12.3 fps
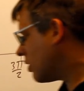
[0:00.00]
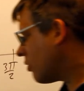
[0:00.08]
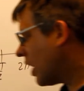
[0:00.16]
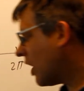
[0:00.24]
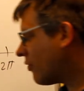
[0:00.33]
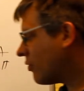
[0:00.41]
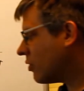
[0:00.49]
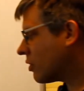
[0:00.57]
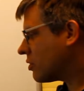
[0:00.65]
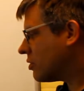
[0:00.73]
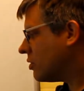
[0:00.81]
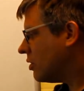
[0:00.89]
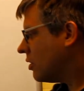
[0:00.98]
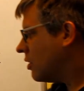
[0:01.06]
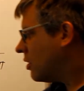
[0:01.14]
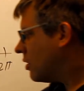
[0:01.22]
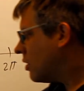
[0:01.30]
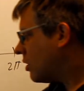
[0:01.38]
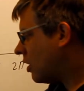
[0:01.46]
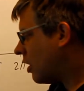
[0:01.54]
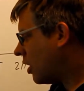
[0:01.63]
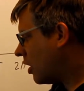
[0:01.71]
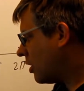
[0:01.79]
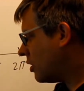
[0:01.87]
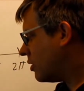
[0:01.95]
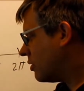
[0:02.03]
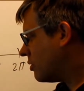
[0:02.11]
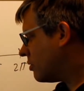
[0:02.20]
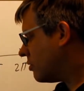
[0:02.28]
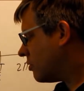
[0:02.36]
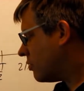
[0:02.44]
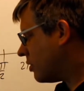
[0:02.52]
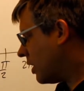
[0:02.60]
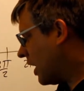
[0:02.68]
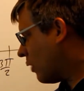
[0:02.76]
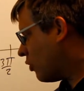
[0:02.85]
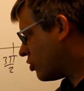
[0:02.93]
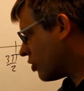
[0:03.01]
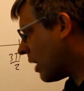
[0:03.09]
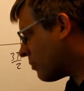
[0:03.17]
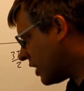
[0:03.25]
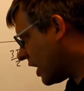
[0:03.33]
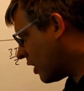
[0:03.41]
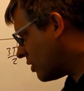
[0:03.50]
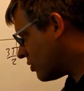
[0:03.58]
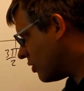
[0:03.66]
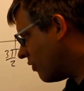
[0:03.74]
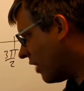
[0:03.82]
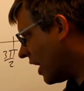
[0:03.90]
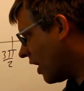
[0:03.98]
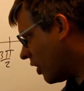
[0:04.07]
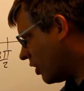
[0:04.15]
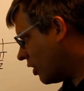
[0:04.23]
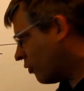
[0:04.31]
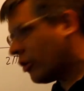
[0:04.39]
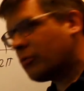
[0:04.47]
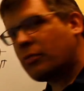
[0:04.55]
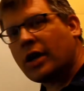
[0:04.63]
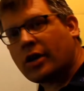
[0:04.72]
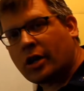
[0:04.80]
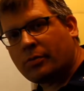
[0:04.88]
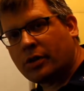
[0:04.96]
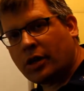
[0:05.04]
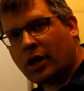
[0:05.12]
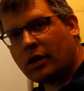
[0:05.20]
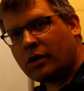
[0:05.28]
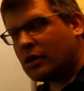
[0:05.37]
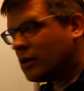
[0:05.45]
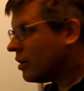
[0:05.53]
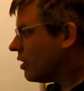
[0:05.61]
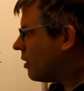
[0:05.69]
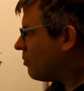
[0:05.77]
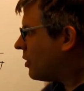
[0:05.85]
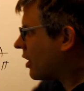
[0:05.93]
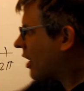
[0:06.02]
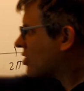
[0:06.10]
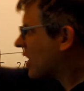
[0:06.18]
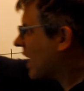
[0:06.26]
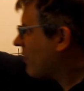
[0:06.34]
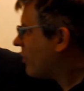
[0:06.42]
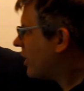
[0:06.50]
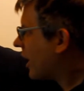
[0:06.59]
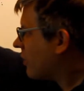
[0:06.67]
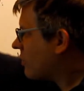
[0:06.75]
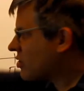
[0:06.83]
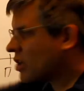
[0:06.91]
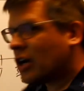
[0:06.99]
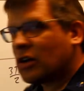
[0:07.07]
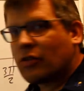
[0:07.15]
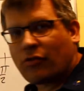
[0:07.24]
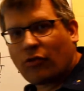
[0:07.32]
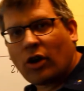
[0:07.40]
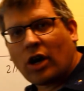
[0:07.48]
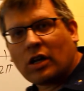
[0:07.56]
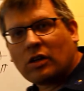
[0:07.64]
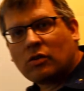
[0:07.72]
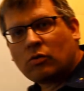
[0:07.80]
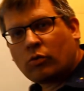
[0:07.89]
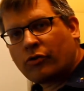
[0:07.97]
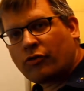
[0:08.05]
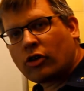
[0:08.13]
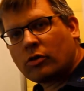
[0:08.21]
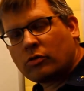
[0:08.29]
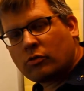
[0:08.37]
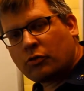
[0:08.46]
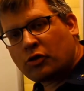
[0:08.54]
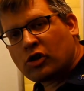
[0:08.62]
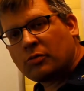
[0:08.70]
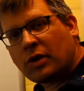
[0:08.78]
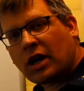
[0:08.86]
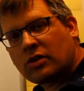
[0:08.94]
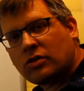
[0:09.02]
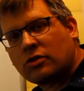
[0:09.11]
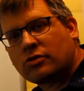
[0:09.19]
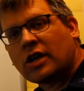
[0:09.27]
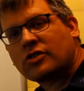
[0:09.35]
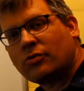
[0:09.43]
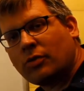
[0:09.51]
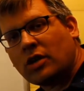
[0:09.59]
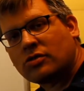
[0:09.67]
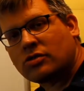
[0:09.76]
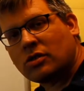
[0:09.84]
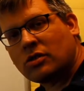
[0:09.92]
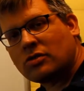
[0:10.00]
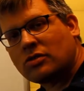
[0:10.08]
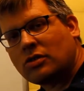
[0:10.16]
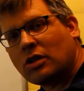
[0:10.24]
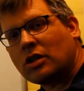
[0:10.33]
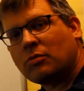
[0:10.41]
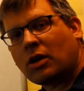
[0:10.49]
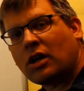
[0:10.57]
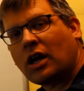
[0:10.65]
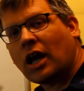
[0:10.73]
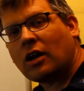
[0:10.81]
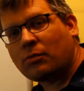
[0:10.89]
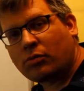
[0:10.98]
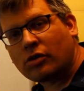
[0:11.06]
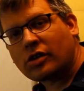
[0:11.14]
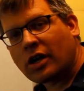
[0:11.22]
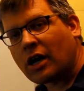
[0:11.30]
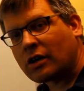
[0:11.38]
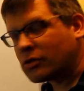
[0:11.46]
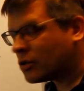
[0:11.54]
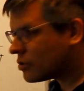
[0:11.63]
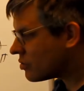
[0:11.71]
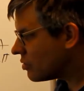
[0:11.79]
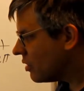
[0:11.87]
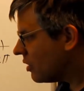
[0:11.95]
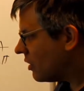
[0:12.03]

The graph looked, uh, it would drop down into a valley and then went back up again. Because I have a negative sign in front, refer, referring back to the transformations that you might have had in pre-calculus,